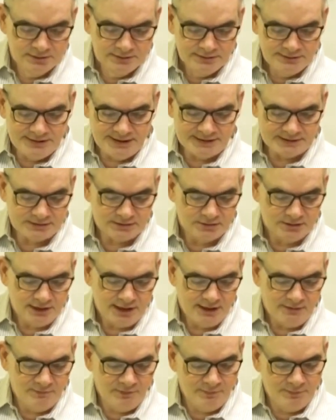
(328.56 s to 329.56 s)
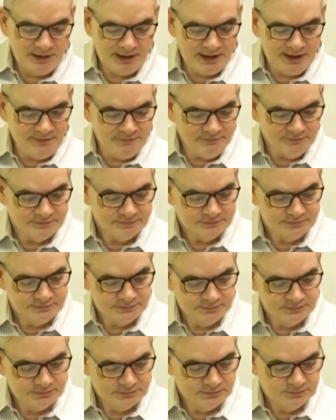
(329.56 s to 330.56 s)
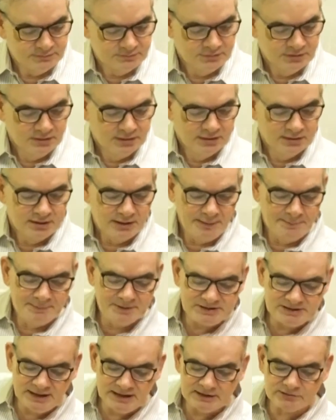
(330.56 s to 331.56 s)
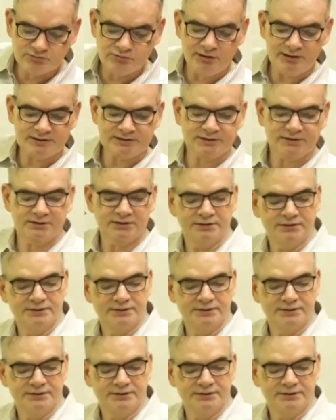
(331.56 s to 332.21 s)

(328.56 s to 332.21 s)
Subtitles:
yes, we believe the business risk